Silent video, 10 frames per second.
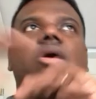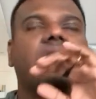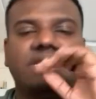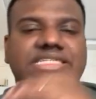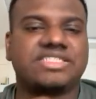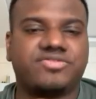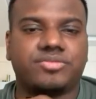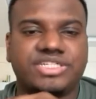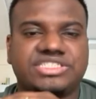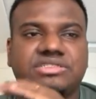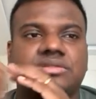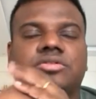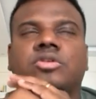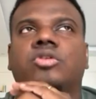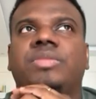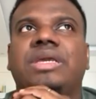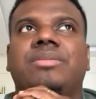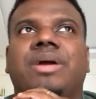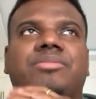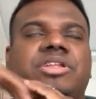All these information could be
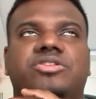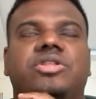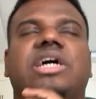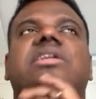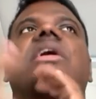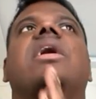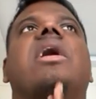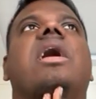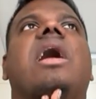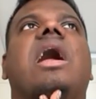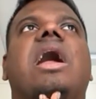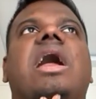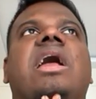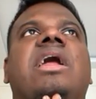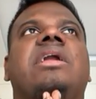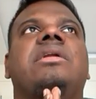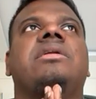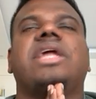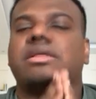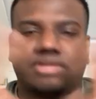piped in through that,
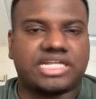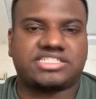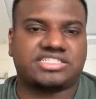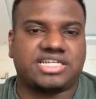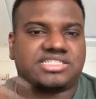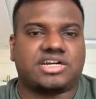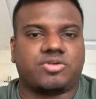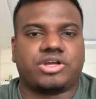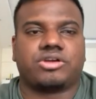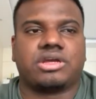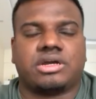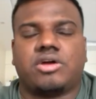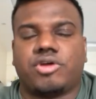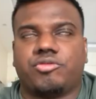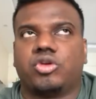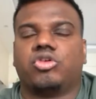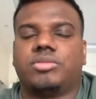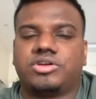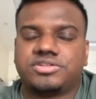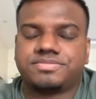and yeah, that's how I would go
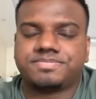about it.